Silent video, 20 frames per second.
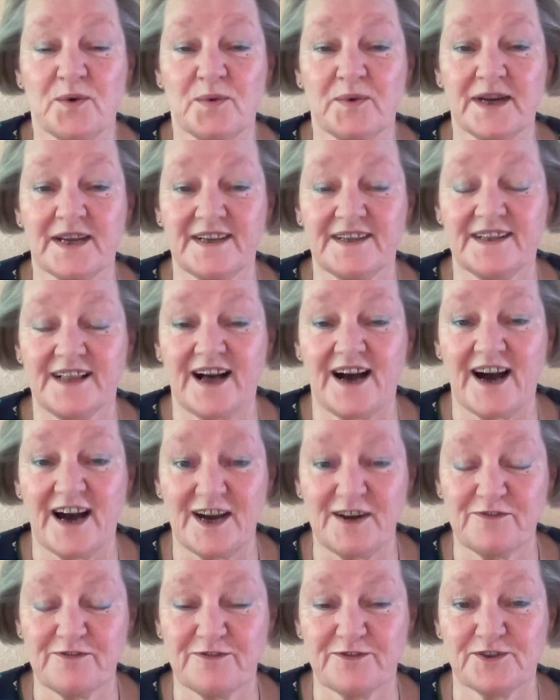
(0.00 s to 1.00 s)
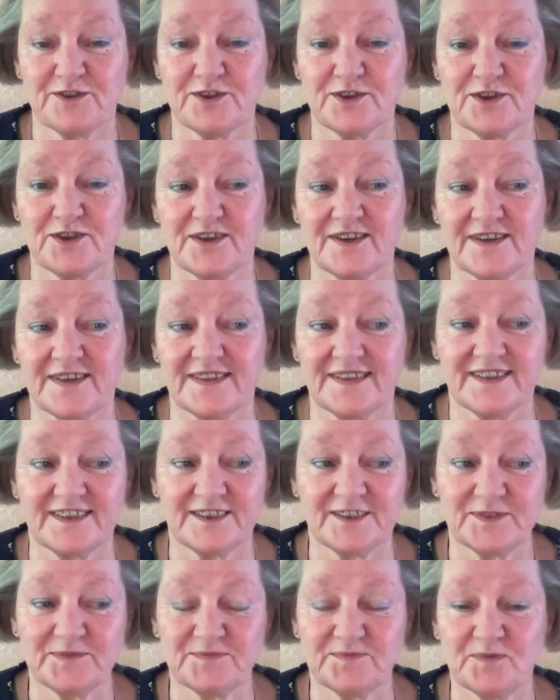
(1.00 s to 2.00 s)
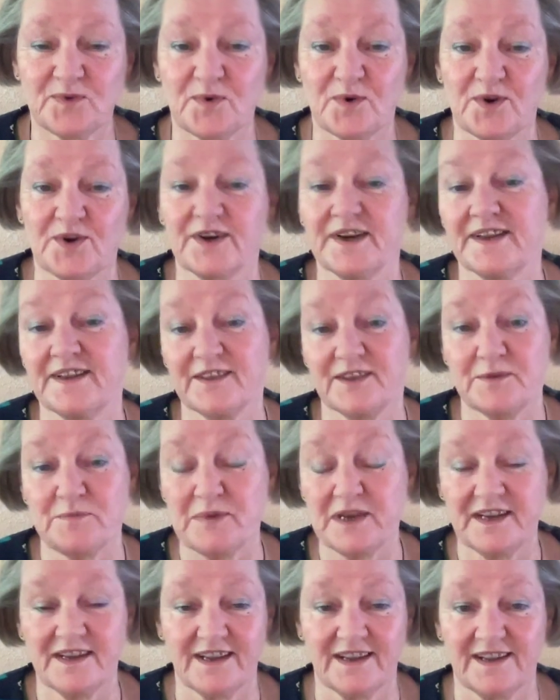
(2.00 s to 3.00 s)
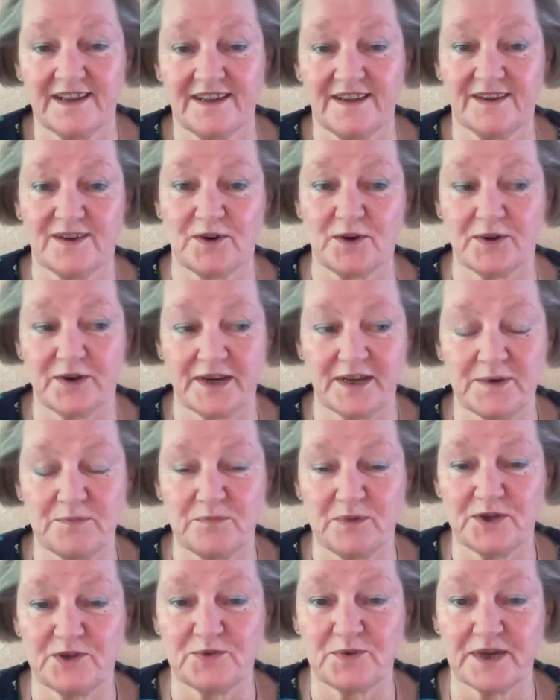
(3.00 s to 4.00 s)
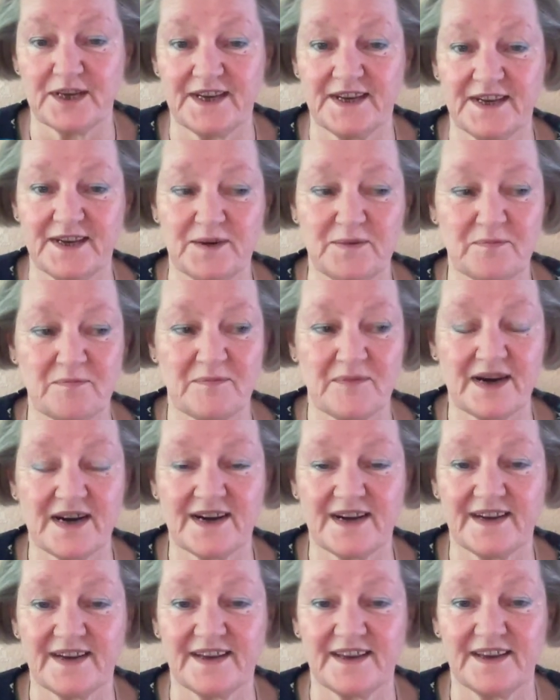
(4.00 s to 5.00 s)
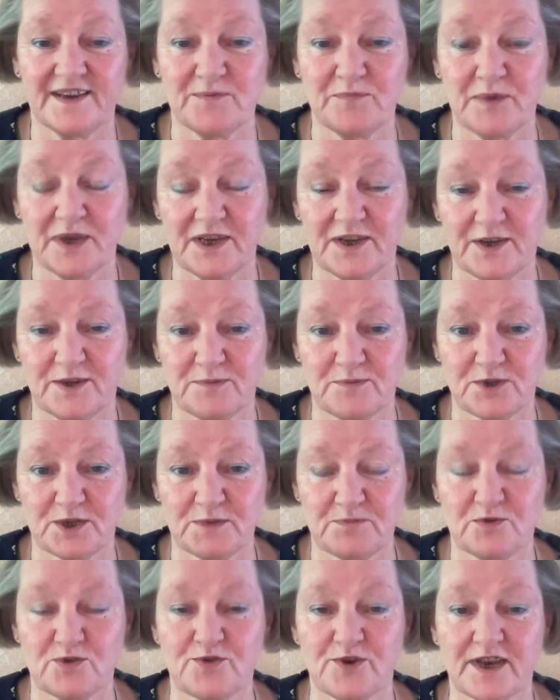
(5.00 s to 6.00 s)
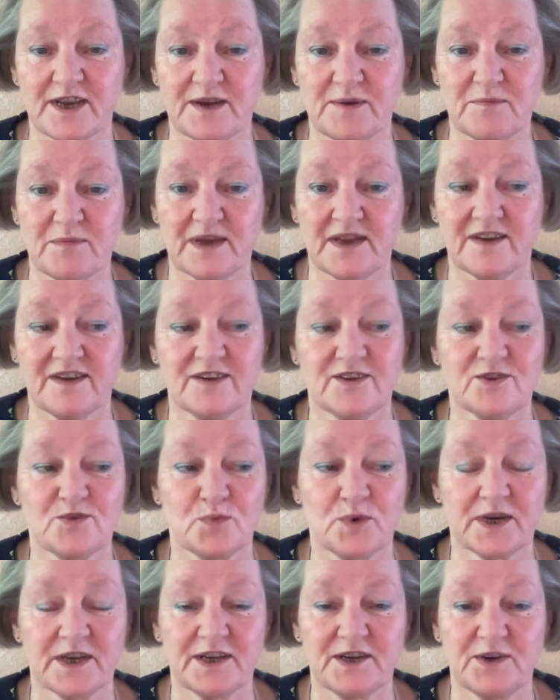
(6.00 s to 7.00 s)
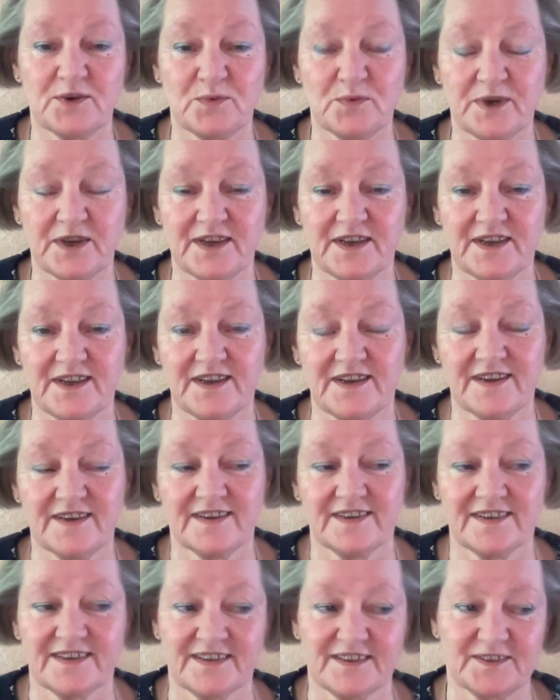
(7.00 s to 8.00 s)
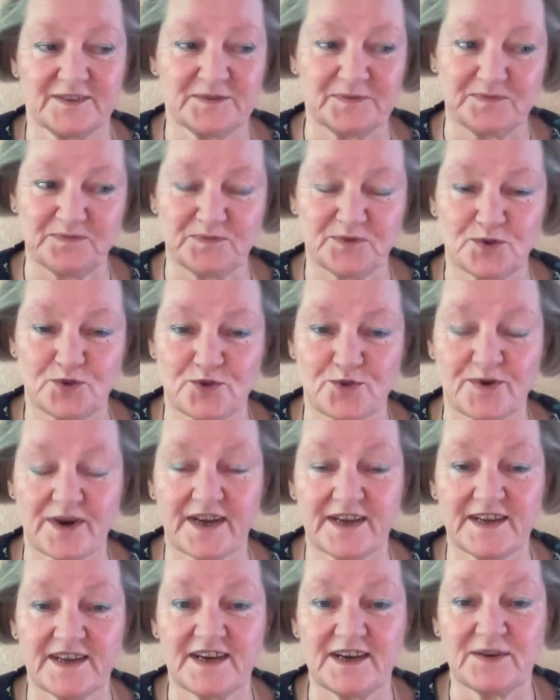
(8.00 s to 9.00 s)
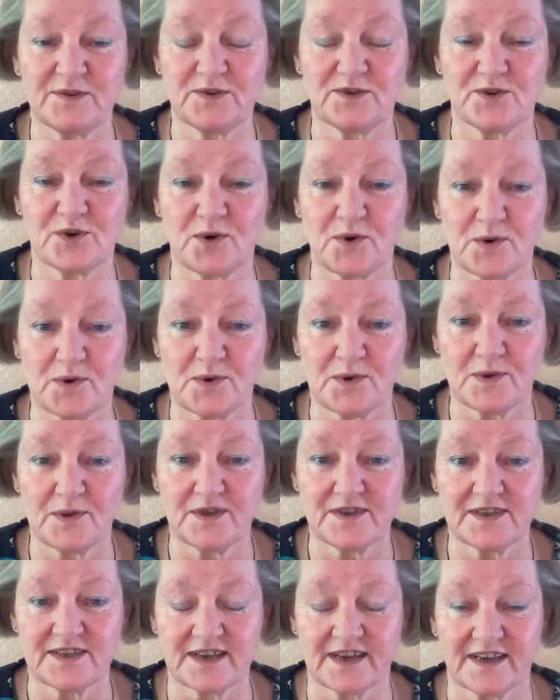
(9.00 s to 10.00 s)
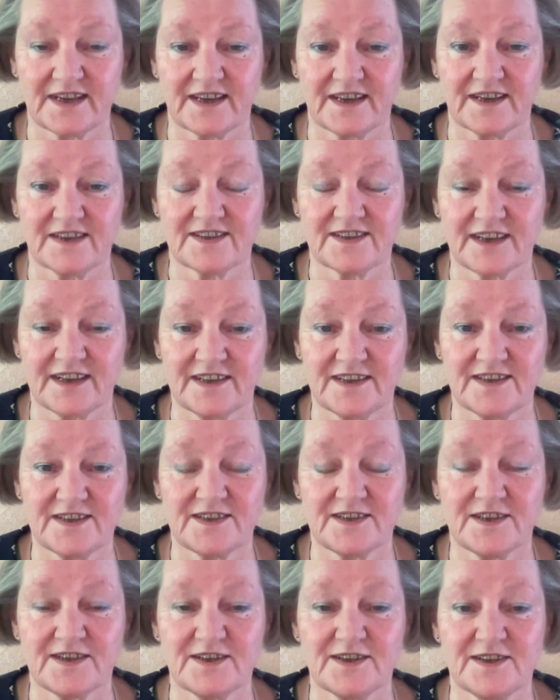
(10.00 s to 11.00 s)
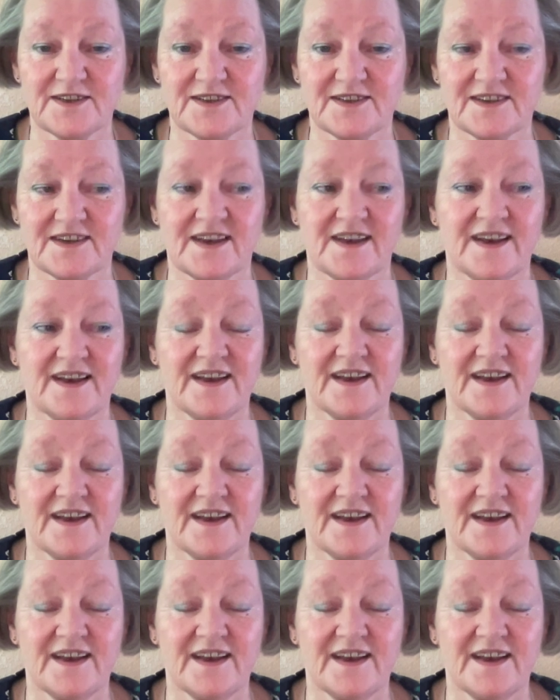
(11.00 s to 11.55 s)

Well, after or in the middle or in between my mediumship trainment, when we tried out all the psychic senses,